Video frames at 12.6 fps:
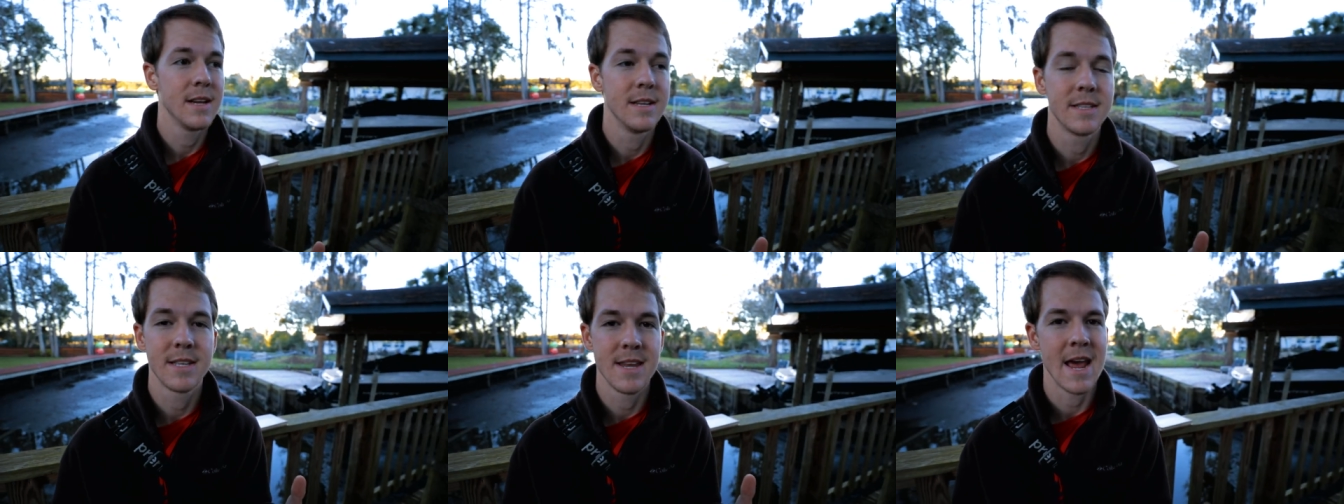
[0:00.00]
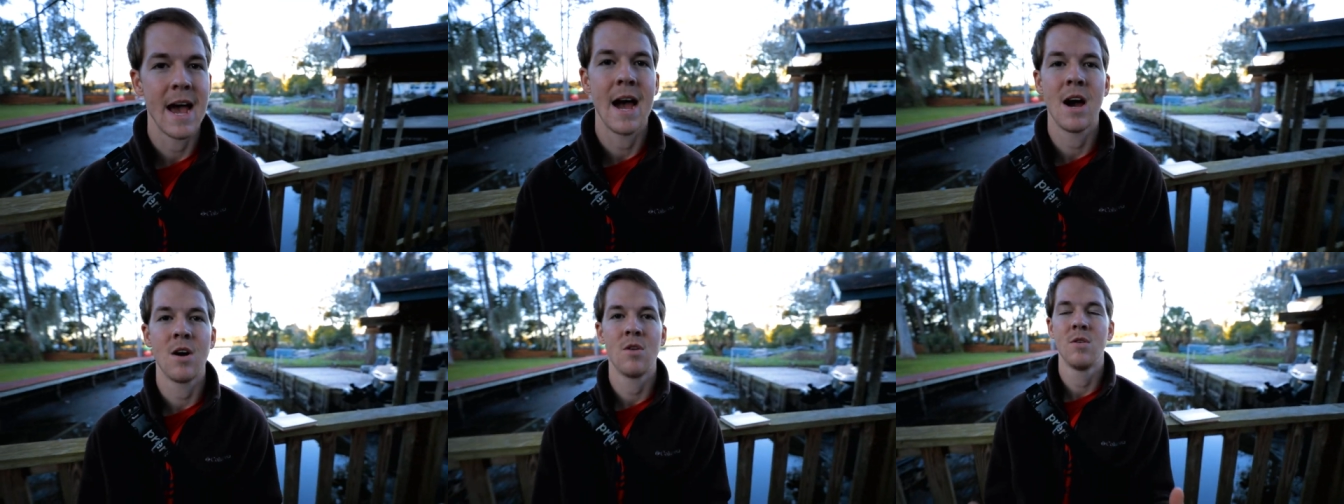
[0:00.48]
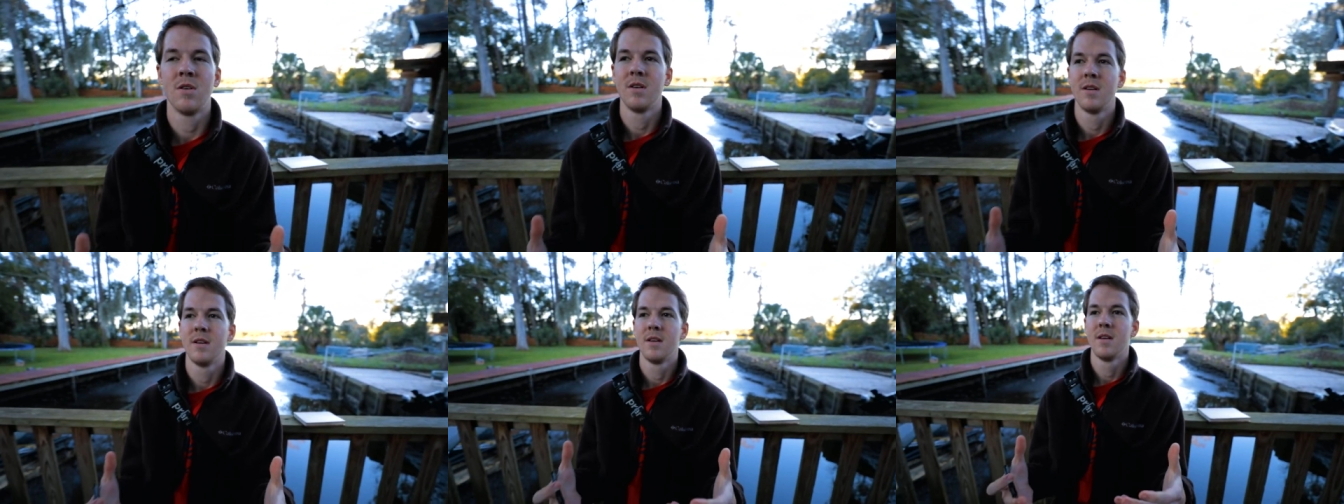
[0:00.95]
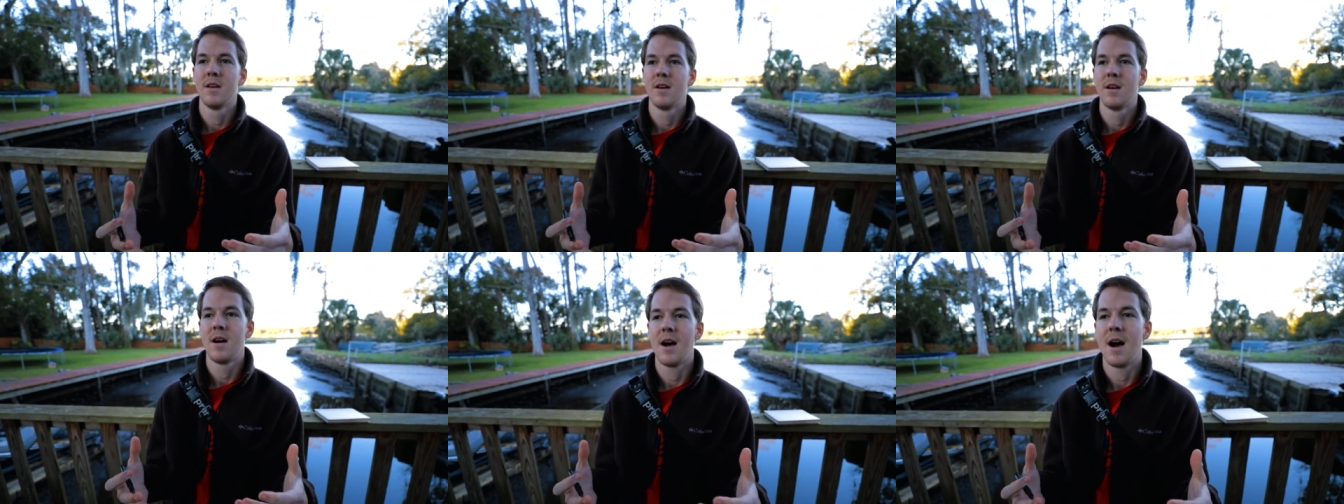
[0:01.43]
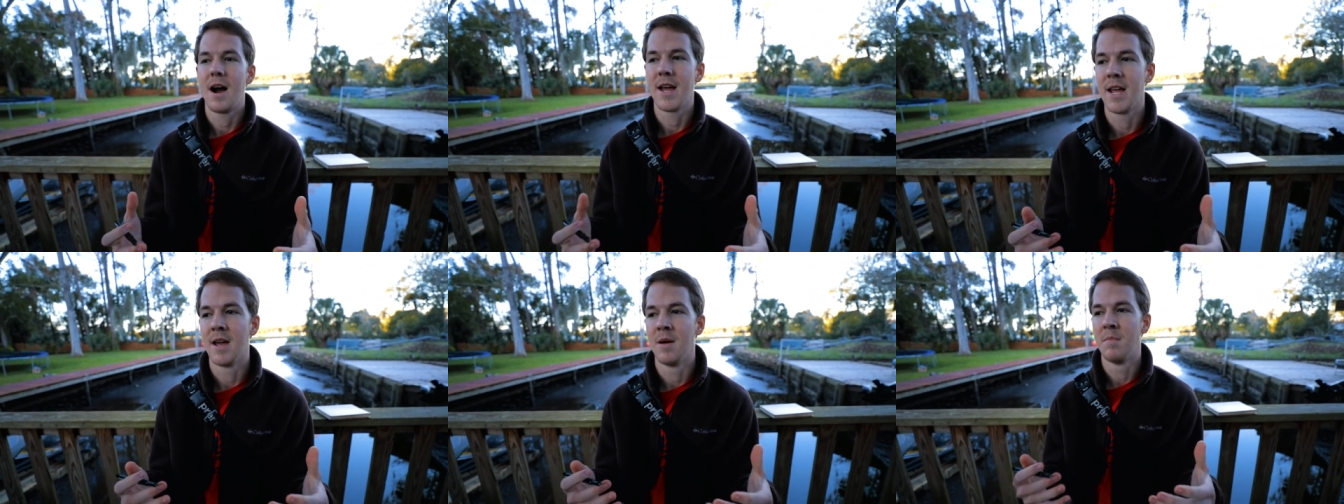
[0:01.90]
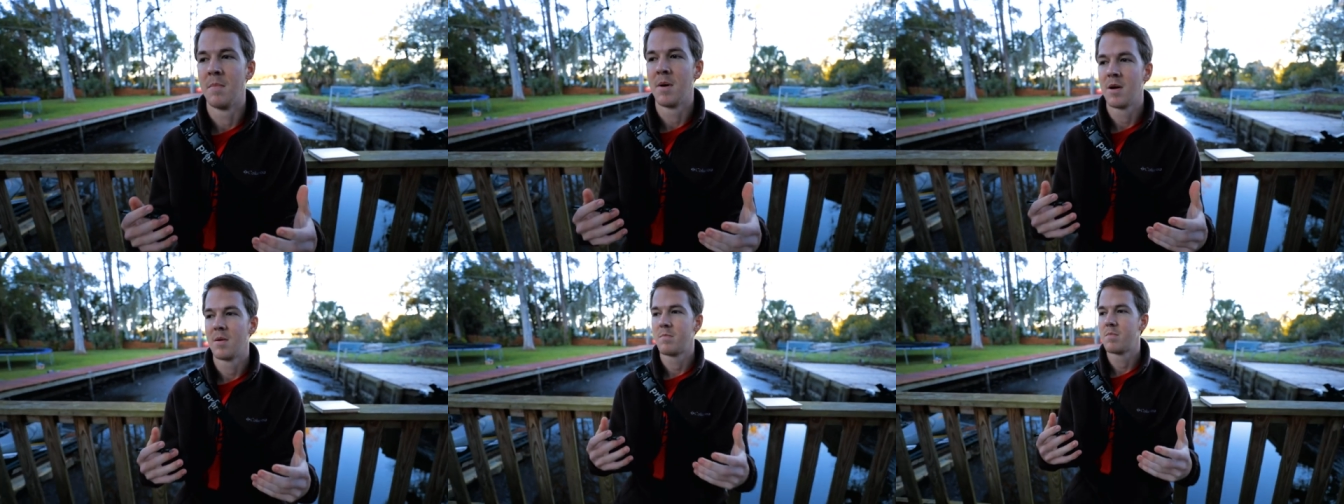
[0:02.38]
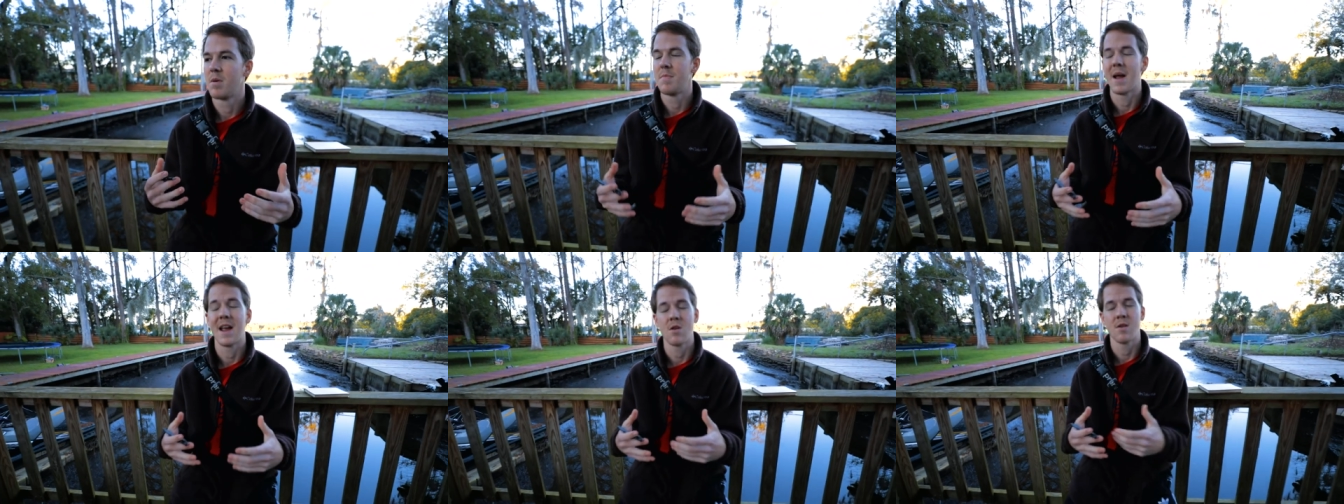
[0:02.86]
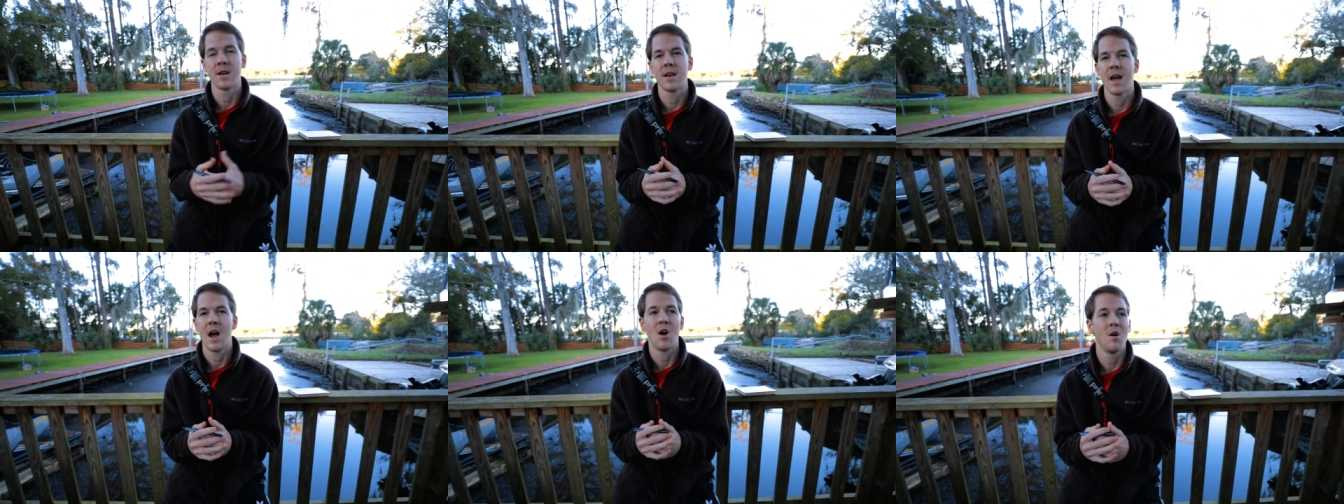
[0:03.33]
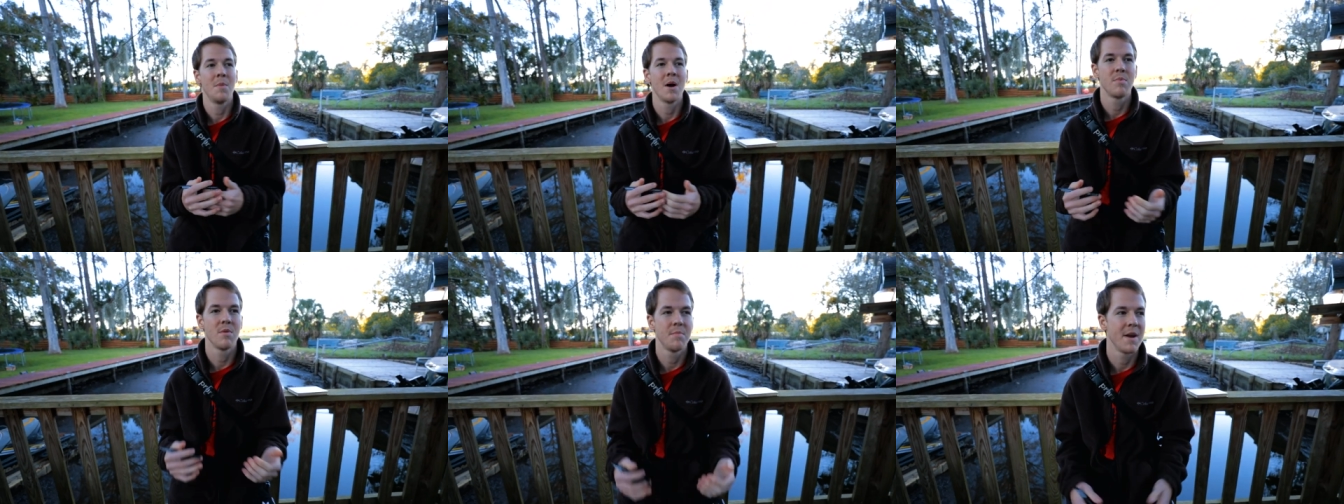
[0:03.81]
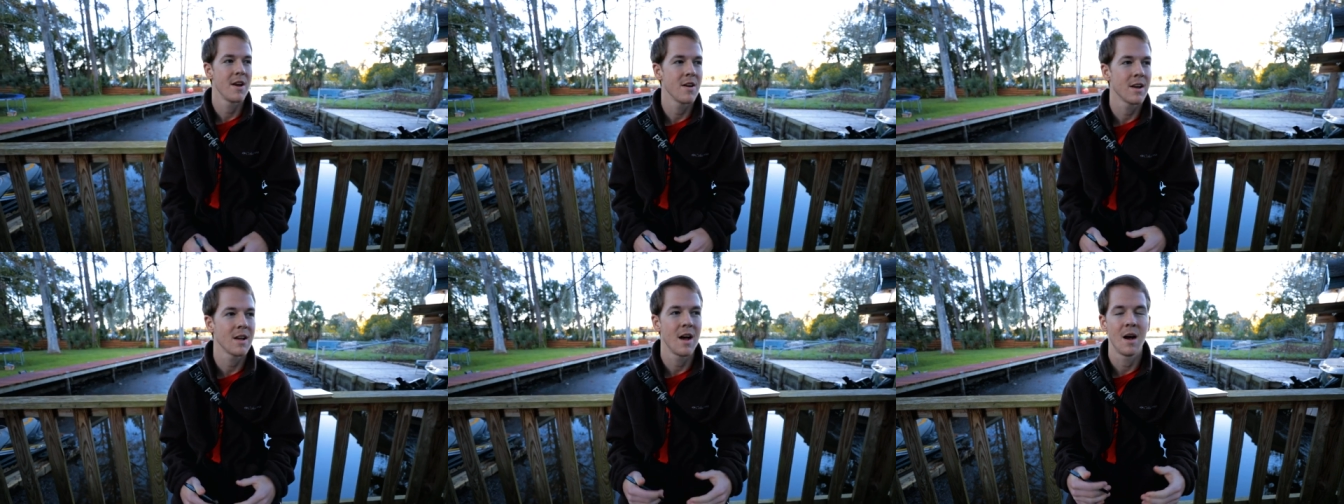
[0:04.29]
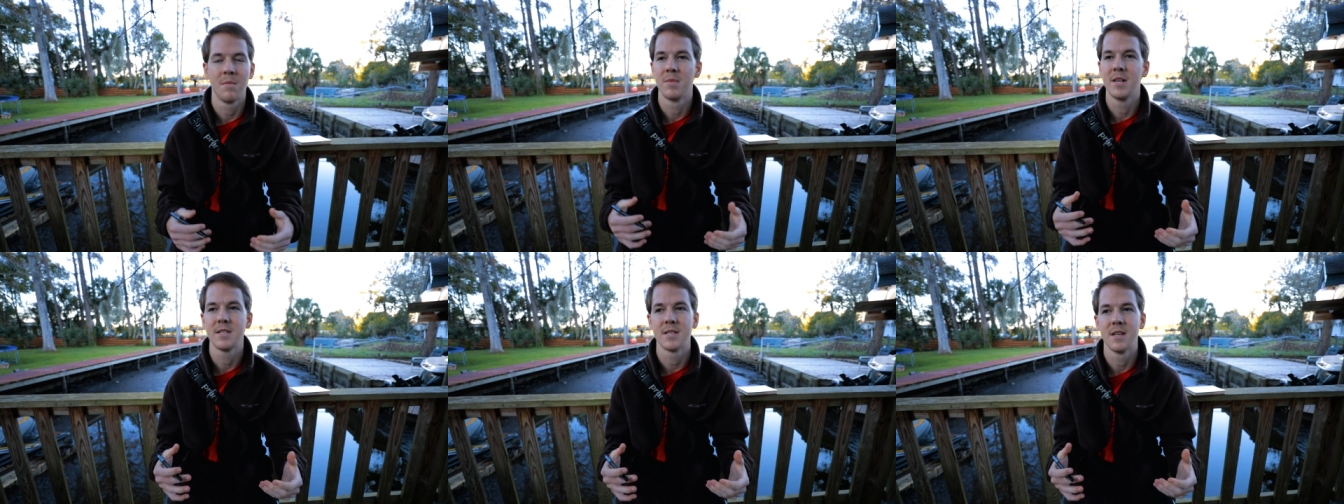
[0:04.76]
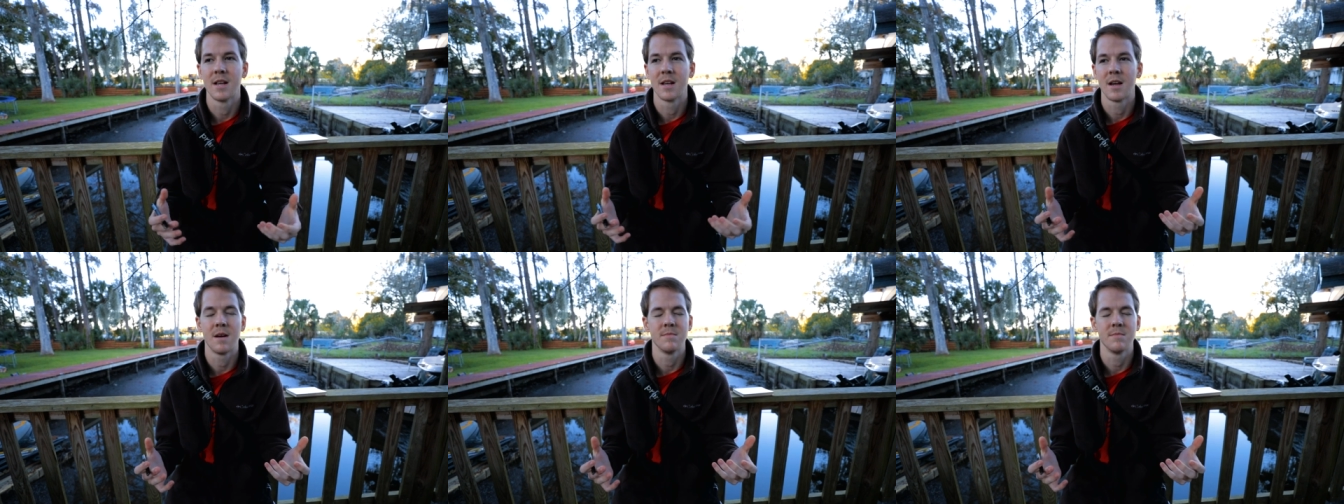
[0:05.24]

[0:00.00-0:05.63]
It's now. I am preparing. How am I preparing? I'm listening.